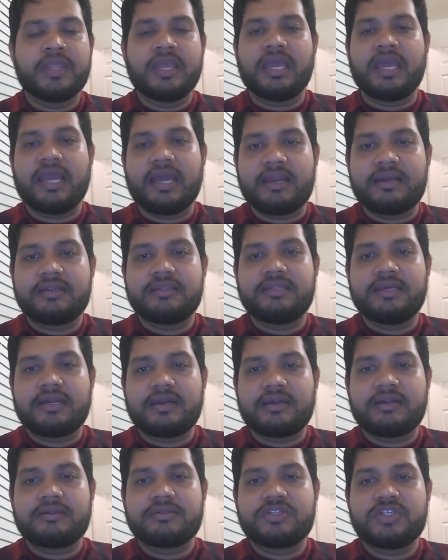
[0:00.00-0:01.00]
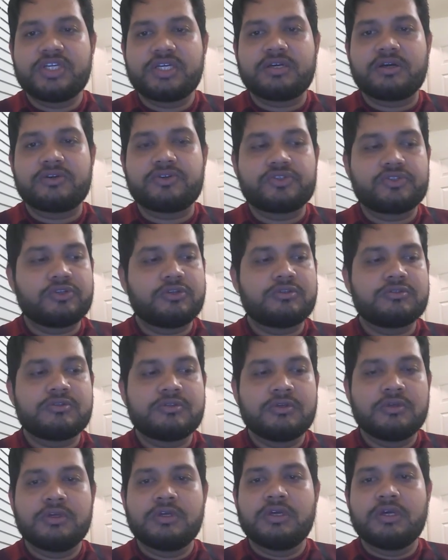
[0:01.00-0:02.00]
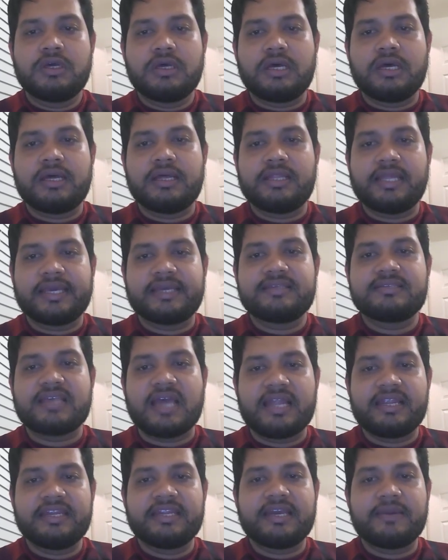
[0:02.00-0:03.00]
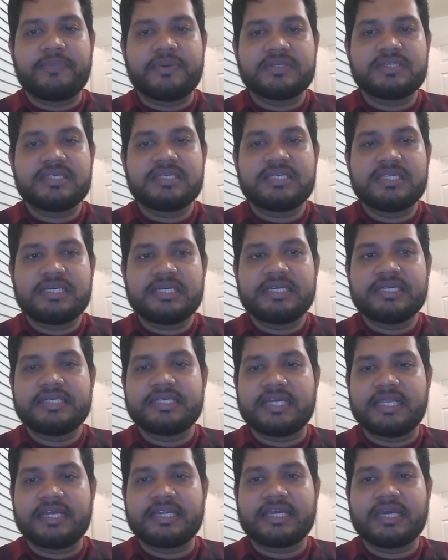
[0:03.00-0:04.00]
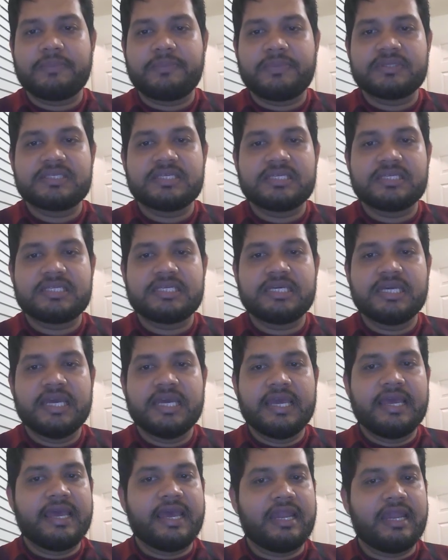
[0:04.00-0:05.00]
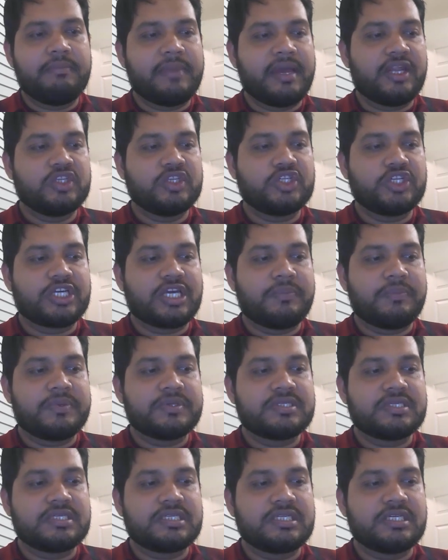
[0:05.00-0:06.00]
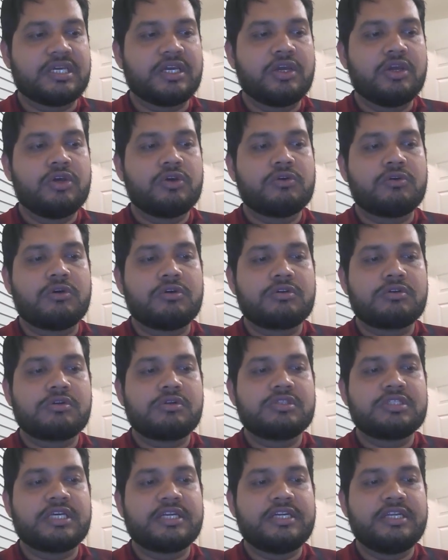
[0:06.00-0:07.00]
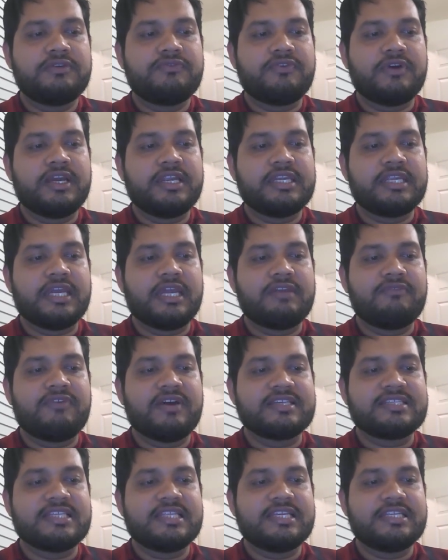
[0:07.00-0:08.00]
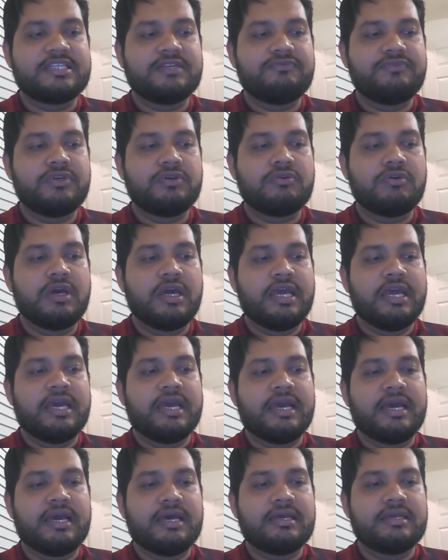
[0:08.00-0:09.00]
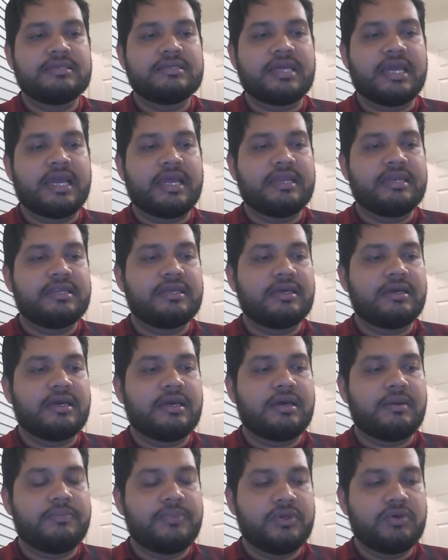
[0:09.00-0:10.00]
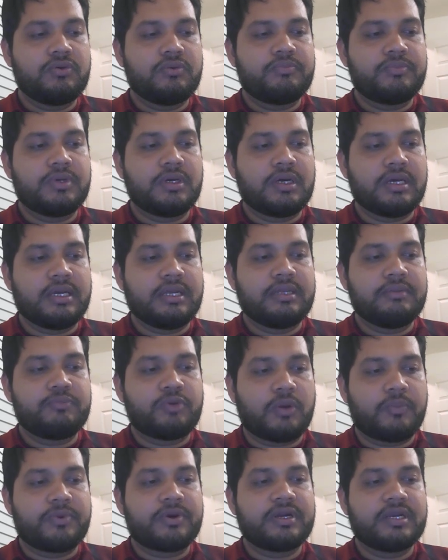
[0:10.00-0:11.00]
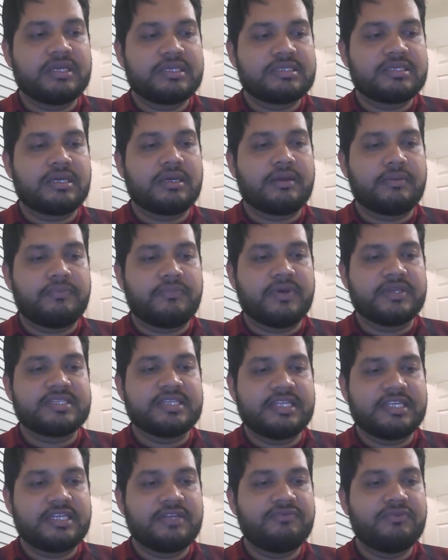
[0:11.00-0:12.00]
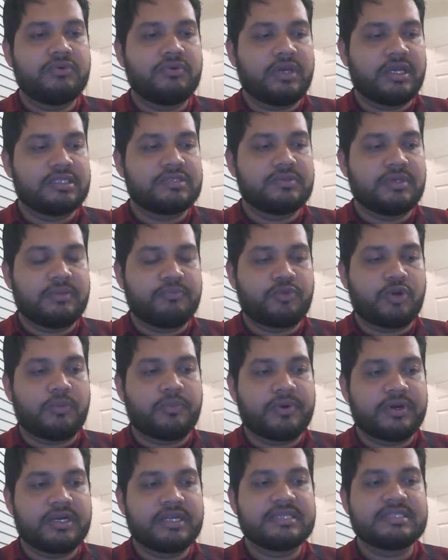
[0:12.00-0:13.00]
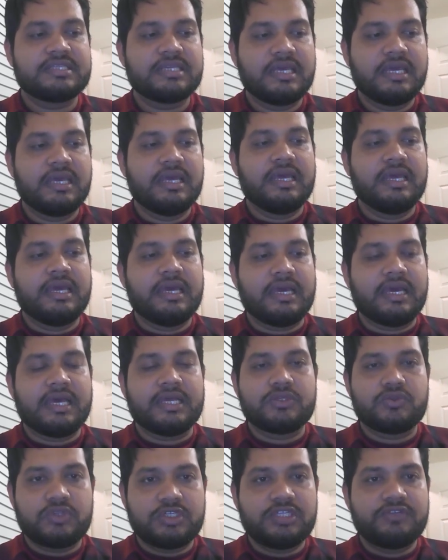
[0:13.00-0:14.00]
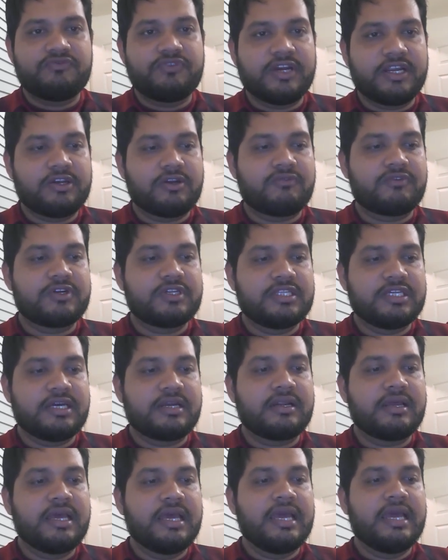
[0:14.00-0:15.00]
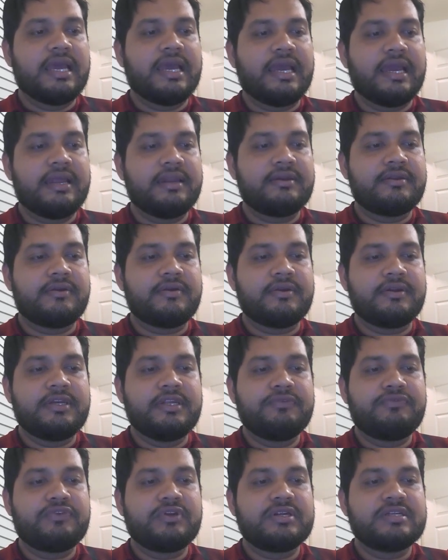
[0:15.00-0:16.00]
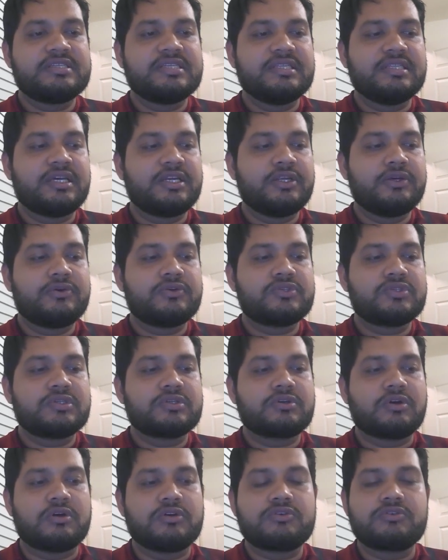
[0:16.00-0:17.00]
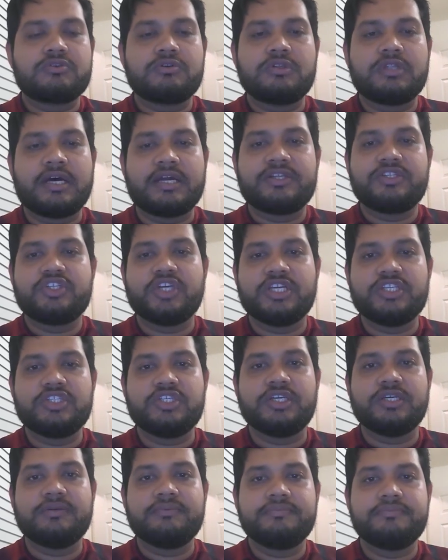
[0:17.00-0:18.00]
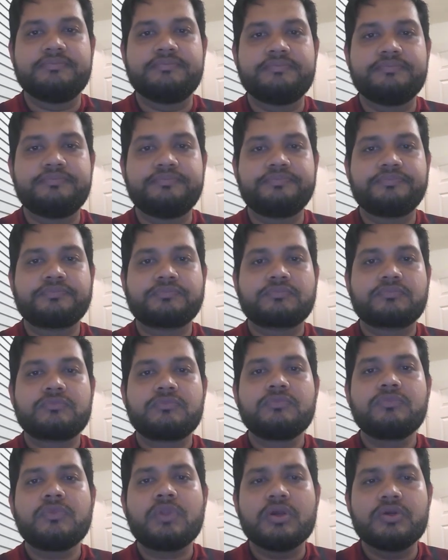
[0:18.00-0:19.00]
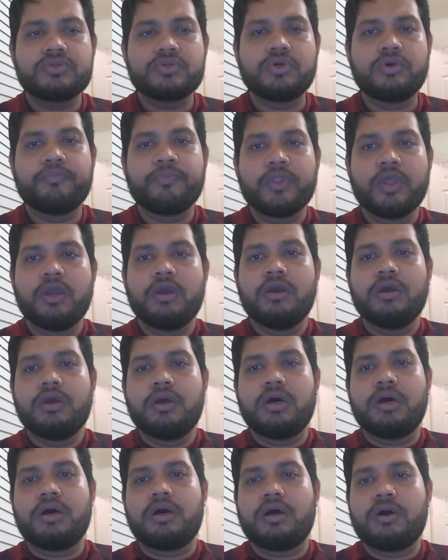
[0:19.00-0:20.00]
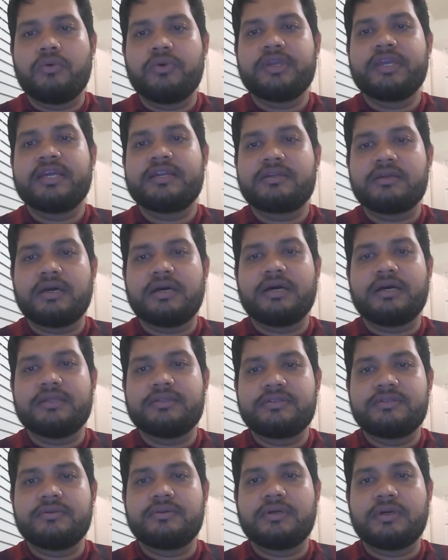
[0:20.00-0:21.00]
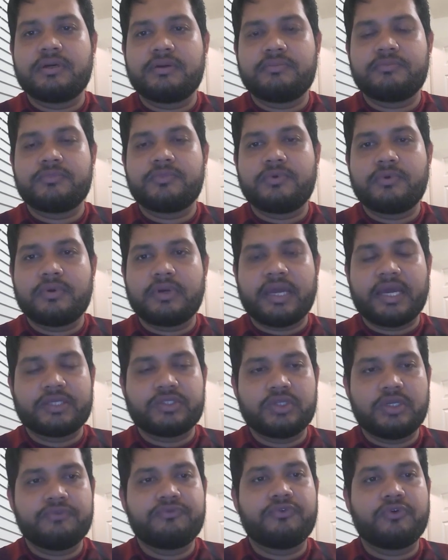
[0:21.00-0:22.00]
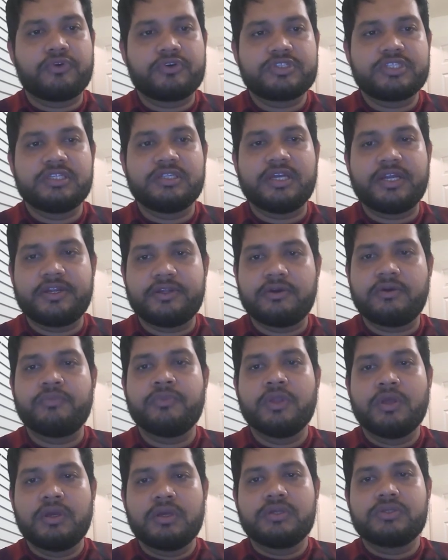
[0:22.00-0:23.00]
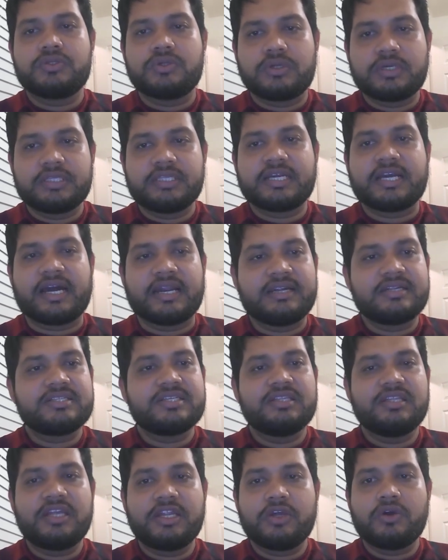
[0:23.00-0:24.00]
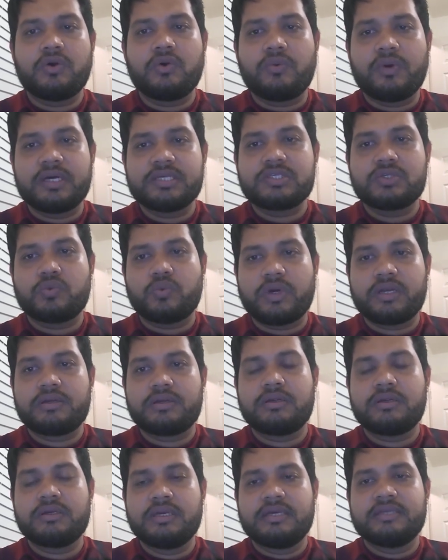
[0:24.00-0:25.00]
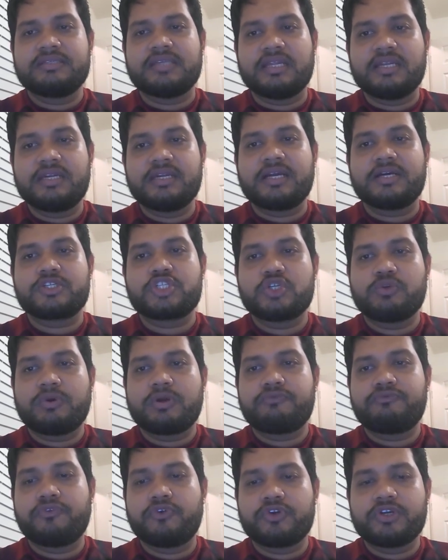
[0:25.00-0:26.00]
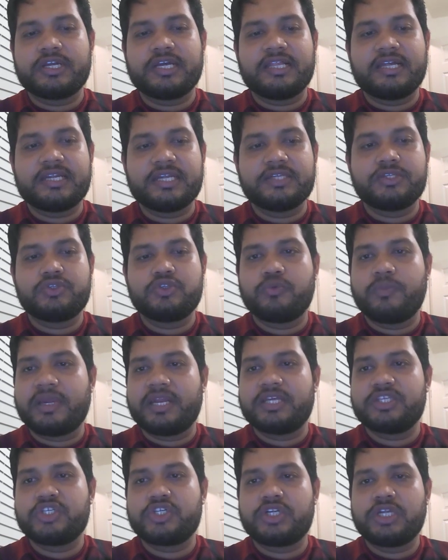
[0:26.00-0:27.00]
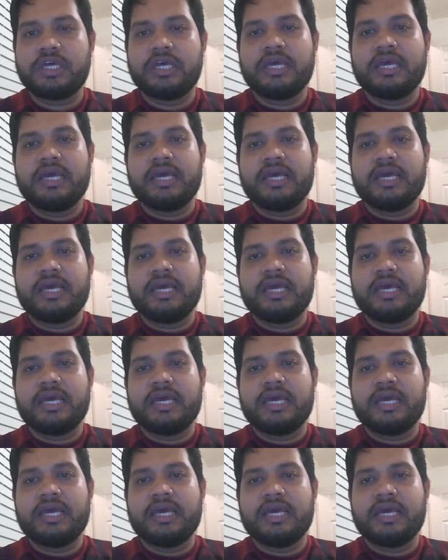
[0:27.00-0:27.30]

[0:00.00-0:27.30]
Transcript: And there are 3 controls like sign-in capacity, teller capacity, and manager capacity. Controls are defined in facility view and view in properties, facility view as in properties as we defined over there, and different scenarios control are changing. So we get actually 4 scenario. So the current scenario was 1 sign-in customer, 4 teller, and 2 manager.